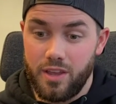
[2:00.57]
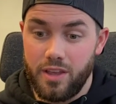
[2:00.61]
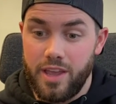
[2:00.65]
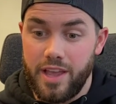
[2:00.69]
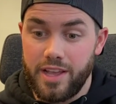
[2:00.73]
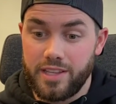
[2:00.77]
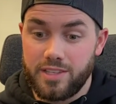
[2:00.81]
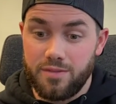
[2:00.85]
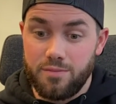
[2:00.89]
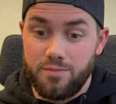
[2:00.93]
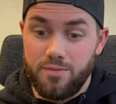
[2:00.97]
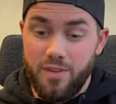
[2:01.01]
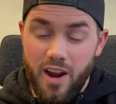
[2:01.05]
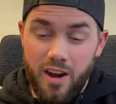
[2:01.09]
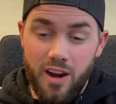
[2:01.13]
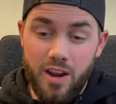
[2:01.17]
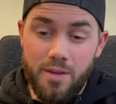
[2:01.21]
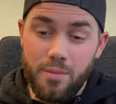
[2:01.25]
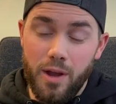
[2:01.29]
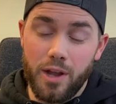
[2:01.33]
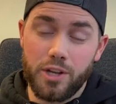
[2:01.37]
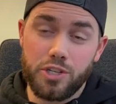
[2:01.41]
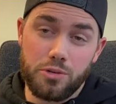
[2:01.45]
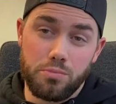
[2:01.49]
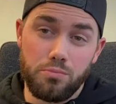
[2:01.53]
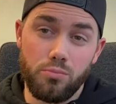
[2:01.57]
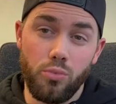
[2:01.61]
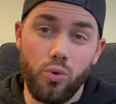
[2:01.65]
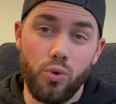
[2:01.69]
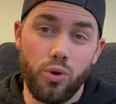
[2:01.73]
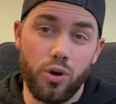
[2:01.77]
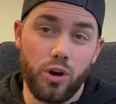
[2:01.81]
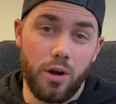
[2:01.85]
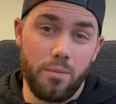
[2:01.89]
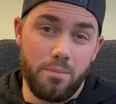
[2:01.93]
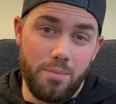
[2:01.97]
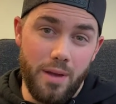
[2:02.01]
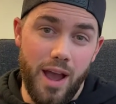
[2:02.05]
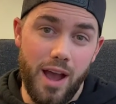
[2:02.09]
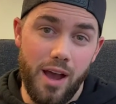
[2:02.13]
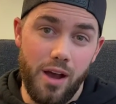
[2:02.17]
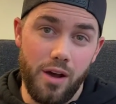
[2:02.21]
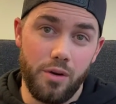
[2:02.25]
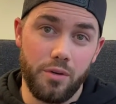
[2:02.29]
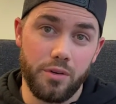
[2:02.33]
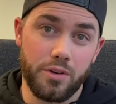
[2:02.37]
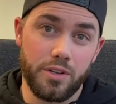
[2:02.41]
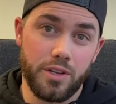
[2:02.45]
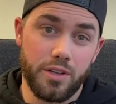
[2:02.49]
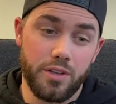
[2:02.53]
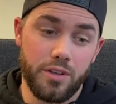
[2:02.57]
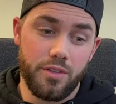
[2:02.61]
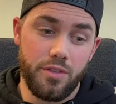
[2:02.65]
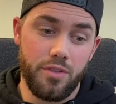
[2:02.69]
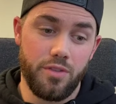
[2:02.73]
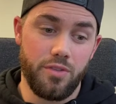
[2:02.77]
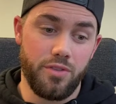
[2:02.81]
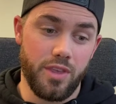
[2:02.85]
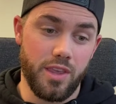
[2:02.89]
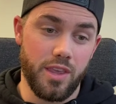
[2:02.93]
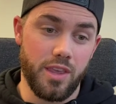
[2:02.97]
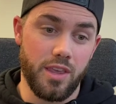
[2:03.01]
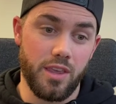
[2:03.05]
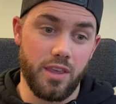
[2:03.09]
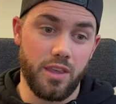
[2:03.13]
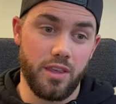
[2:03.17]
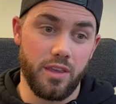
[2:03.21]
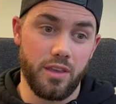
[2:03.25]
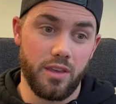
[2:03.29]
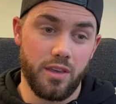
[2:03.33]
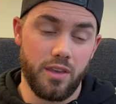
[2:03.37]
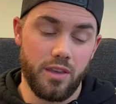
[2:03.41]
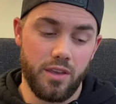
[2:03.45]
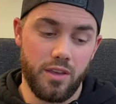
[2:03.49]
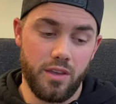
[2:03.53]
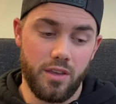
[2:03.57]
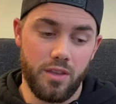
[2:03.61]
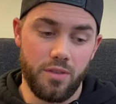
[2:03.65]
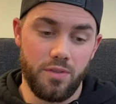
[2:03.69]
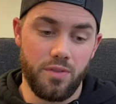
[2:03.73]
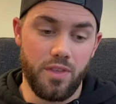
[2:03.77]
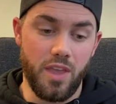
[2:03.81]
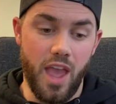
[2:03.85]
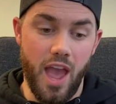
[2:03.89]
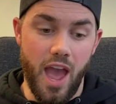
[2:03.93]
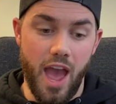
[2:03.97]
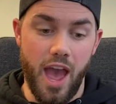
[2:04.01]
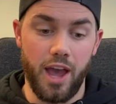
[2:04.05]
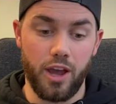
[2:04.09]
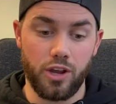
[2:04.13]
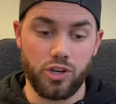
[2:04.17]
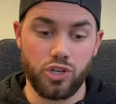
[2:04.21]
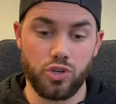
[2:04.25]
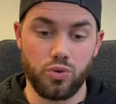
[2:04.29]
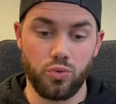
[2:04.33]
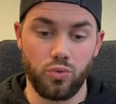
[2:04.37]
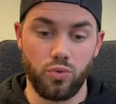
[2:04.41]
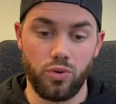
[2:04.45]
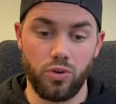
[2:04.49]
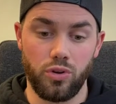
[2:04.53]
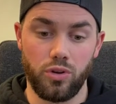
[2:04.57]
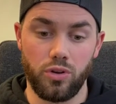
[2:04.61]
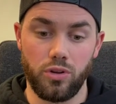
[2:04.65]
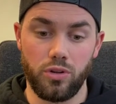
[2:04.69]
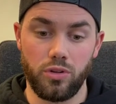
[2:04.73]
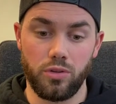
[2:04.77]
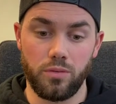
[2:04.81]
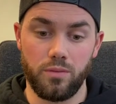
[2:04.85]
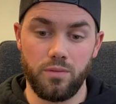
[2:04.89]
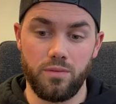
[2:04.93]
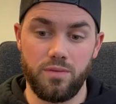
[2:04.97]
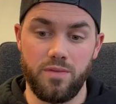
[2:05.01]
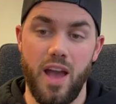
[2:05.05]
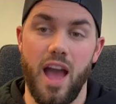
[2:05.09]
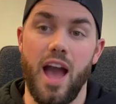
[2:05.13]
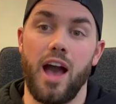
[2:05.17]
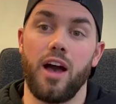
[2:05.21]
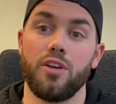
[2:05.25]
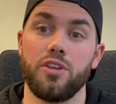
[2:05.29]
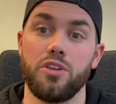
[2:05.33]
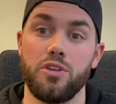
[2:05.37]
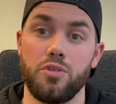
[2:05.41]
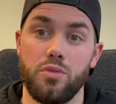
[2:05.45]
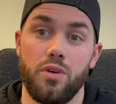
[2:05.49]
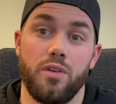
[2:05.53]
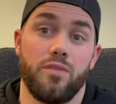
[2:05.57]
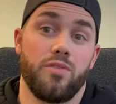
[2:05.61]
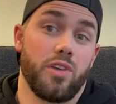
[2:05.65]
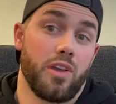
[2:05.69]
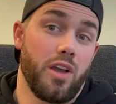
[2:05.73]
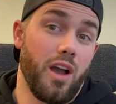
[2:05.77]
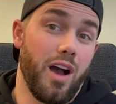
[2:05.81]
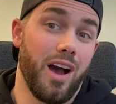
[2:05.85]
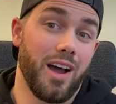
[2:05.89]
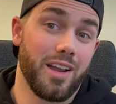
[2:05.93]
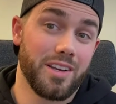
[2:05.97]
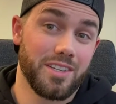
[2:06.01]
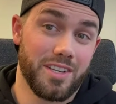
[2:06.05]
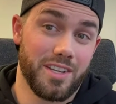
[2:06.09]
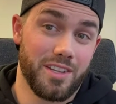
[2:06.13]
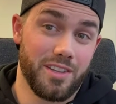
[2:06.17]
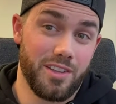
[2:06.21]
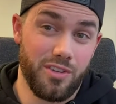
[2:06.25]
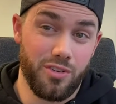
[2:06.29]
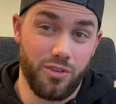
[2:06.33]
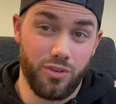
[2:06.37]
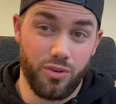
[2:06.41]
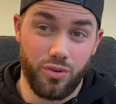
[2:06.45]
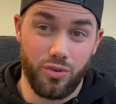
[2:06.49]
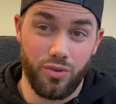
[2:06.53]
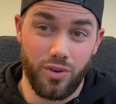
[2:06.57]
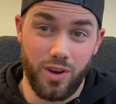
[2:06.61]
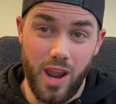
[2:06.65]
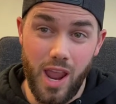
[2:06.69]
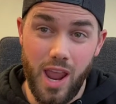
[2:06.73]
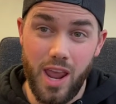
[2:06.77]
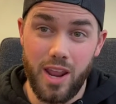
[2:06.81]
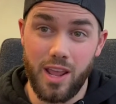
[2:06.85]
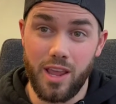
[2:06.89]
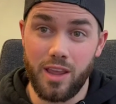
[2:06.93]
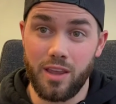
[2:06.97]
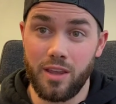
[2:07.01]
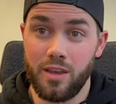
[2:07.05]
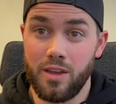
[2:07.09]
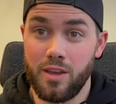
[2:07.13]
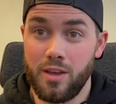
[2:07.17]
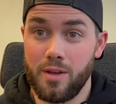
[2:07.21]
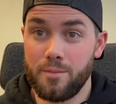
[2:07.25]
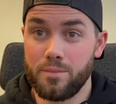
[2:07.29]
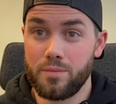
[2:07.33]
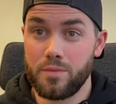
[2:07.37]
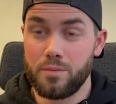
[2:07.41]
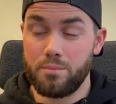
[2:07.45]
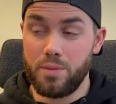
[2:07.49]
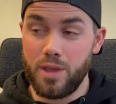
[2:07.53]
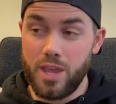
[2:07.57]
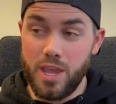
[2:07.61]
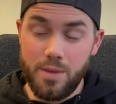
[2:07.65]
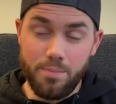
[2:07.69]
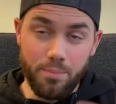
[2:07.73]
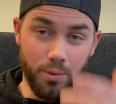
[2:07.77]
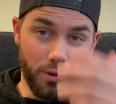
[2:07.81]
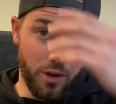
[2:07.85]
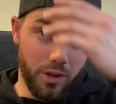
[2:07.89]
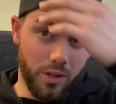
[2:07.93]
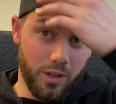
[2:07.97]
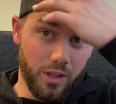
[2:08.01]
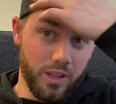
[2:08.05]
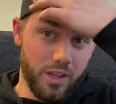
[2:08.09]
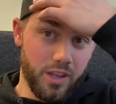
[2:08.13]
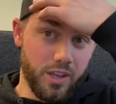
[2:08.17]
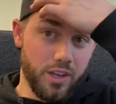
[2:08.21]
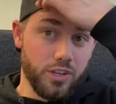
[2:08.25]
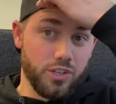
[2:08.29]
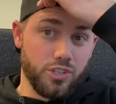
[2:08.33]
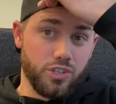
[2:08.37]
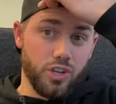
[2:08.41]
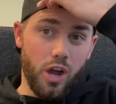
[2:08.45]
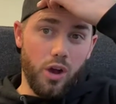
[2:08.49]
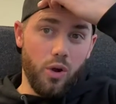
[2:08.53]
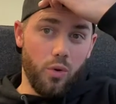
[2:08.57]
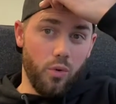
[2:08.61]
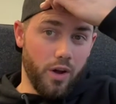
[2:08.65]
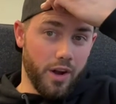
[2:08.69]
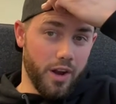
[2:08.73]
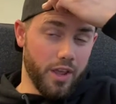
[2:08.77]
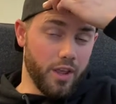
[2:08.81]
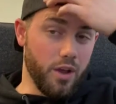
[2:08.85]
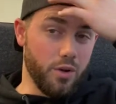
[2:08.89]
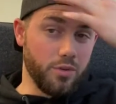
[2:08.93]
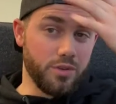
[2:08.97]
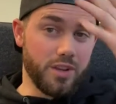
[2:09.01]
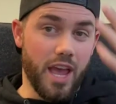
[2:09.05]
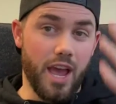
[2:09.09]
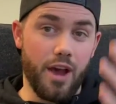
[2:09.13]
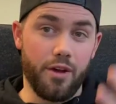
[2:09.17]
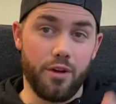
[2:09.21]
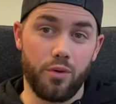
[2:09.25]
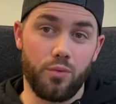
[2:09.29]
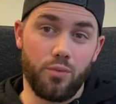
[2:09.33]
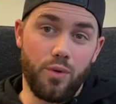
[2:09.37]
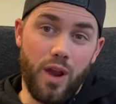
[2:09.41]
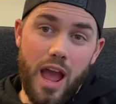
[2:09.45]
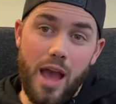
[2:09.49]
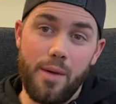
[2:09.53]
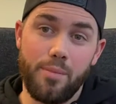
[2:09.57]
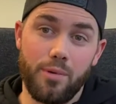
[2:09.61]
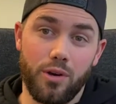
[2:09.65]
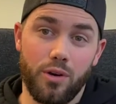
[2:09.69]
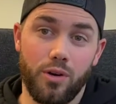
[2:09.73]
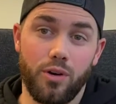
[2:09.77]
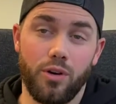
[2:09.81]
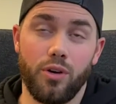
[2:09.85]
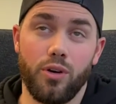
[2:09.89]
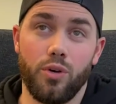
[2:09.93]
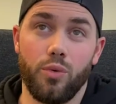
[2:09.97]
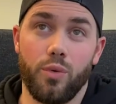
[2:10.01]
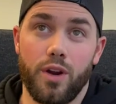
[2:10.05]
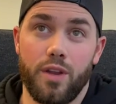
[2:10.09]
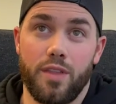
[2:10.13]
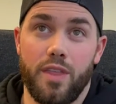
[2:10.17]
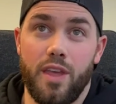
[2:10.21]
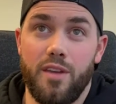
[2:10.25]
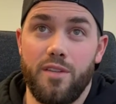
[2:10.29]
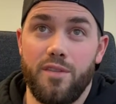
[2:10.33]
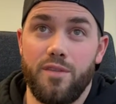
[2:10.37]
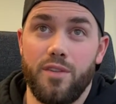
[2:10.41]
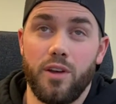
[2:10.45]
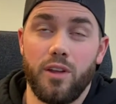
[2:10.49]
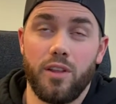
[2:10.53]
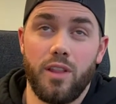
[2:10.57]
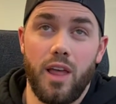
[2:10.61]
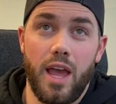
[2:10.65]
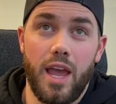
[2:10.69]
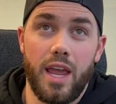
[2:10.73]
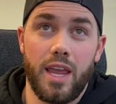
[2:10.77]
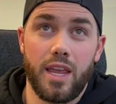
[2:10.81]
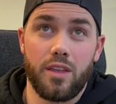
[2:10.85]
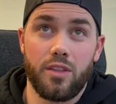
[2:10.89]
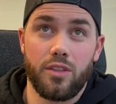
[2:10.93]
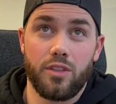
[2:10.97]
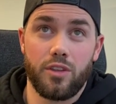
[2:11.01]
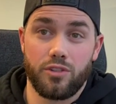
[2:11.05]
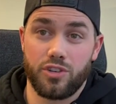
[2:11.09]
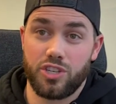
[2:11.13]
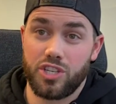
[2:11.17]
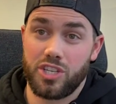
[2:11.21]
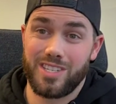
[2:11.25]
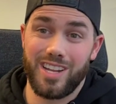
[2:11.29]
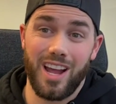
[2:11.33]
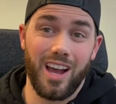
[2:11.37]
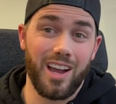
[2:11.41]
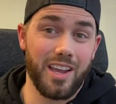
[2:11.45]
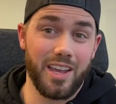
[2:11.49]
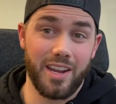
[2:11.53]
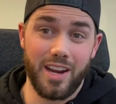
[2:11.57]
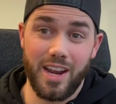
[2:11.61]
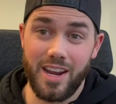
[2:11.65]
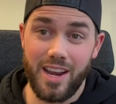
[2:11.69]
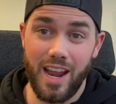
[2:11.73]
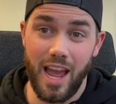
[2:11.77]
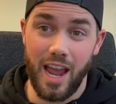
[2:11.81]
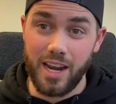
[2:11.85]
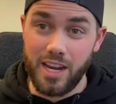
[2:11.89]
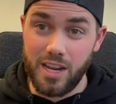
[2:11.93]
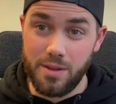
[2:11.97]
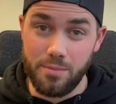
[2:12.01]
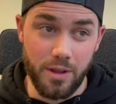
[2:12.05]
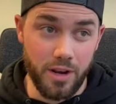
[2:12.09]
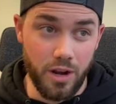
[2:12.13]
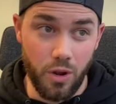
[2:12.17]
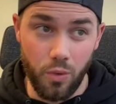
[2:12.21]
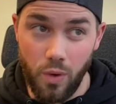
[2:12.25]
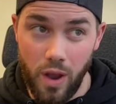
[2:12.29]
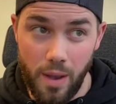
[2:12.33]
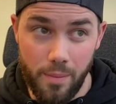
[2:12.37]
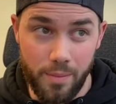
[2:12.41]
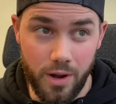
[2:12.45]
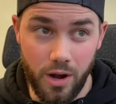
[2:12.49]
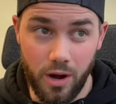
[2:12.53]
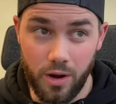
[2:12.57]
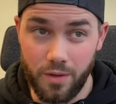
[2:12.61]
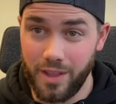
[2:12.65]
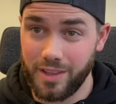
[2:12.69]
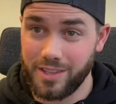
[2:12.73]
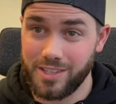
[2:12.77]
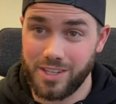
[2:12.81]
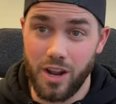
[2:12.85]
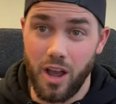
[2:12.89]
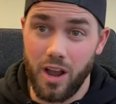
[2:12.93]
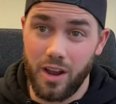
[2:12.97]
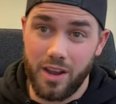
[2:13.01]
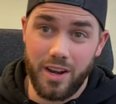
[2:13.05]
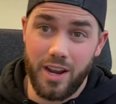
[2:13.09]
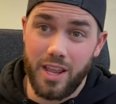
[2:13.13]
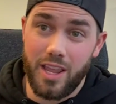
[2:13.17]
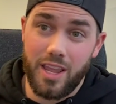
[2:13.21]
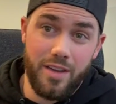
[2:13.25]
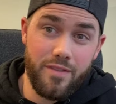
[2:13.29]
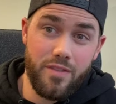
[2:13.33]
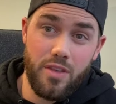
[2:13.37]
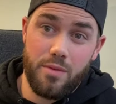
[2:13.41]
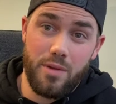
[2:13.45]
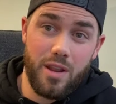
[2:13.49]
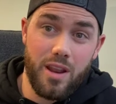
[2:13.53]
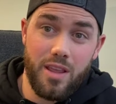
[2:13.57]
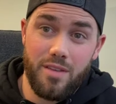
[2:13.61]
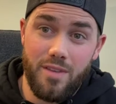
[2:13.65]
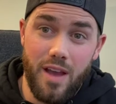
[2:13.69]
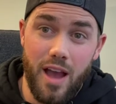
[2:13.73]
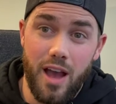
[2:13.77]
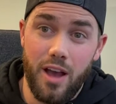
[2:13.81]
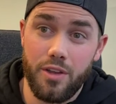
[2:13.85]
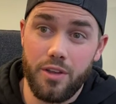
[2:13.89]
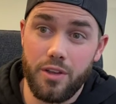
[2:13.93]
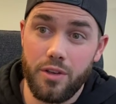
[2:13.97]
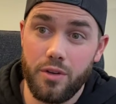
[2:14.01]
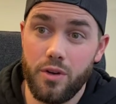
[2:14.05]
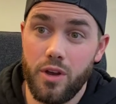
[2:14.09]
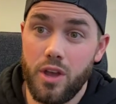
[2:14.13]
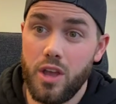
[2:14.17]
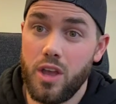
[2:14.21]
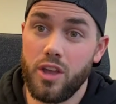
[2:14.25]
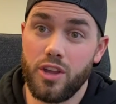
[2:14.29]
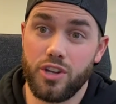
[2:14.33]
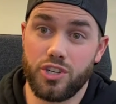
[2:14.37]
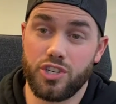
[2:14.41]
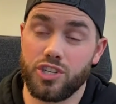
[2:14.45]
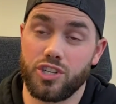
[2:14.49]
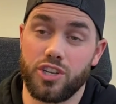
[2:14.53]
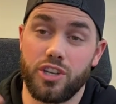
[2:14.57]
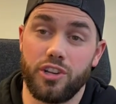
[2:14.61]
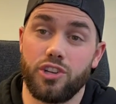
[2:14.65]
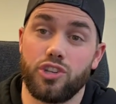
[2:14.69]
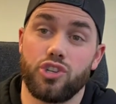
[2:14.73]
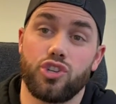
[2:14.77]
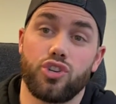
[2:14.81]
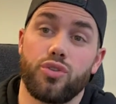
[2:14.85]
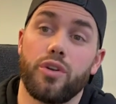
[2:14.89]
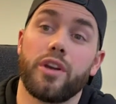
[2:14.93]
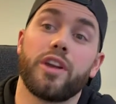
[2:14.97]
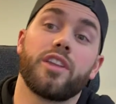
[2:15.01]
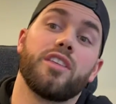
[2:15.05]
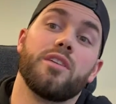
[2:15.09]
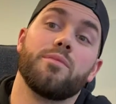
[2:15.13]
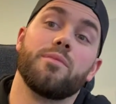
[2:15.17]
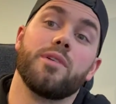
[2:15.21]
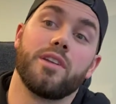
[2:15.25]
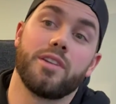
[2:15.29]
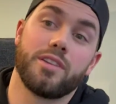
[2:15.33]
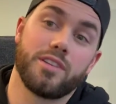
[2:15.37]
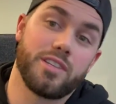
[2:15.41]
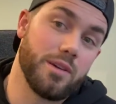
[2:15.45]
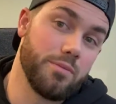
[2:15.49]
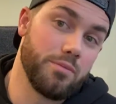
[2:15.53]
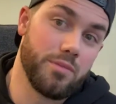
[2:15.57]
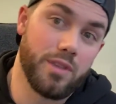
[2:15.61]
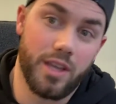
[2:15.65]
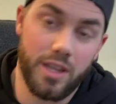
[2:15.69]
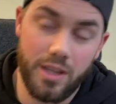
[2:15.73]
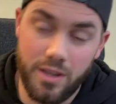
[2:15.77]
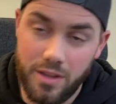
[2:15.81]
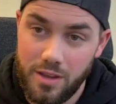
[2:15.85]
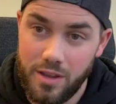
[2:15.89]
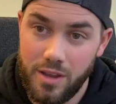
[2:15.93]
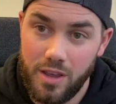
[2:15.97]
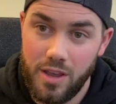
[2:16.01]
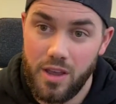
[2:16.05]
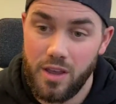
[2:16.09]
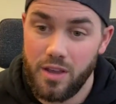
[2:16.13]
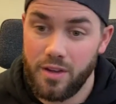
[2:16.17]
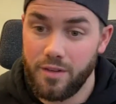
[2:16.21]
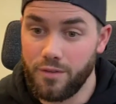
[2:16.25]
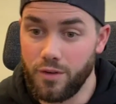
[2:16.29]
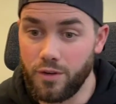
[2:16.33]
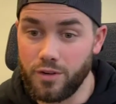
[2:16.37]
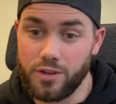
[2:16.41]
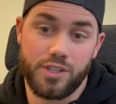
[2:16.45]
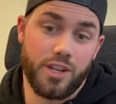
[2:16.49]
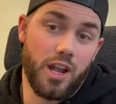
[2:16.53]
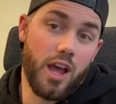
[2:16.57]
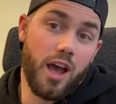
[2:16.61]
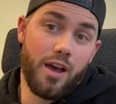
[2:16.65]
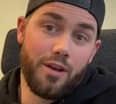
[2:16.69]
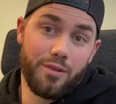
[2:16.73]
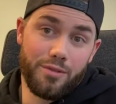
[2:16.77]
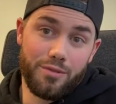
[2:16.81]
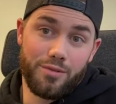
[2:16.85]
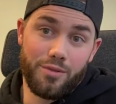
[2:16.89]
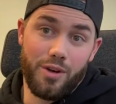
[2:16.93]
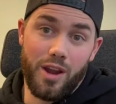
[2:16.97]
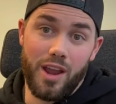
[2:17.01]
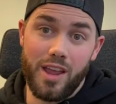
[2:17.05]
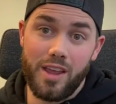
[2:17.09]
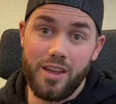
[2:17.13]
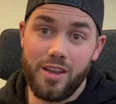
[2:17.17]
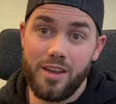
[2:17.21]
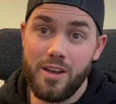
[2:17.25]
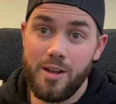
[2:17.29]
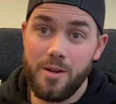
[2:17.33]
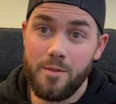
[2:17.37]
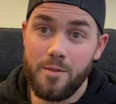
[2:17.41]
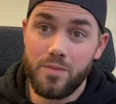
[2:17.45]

It's very much more about the actual value of the content that you're creating. People don't want to go down a rabbit hole where they feel like they're stuck in a 90-minute webinar that's not going to give them any value. It's just going to trick them into something, first off, right?